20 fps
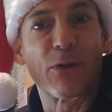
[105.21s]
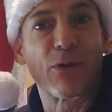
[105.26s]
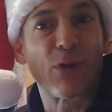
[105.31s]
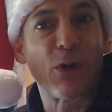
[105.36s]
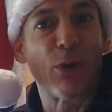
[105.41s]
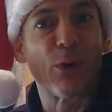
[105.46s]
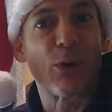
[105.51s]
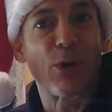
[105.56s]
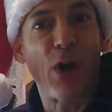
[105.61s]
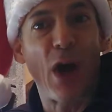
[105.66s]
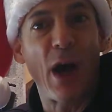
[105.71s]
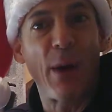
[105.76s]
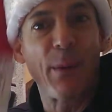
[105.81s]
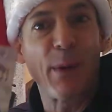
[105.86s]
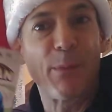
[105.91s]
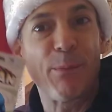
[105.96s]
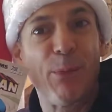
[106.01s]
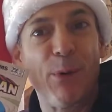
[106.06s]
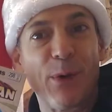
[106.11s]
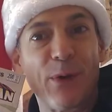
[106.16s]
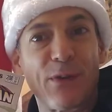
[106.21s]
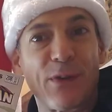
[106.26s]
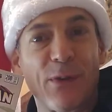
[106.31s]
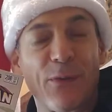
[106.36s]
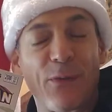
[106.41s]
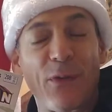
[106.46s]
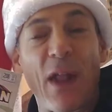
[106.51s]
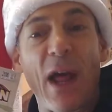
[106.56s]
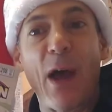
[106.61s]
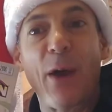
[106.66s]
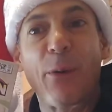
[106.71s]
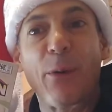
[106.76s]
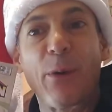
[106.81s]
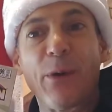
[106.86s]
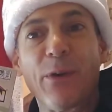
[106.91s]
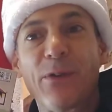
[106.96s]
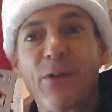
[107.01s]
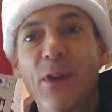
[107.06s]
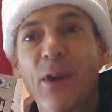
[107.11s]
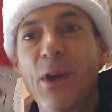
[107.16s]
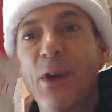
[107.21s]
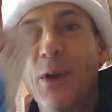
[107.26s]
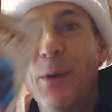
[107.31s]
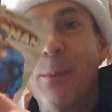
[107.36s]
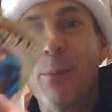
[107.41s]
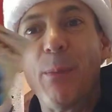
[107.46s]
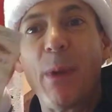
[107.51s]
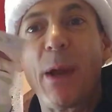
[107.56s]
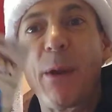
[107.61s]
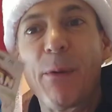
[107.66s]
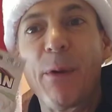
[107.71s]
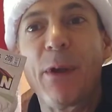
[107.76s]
So, comic books and flowers, Merry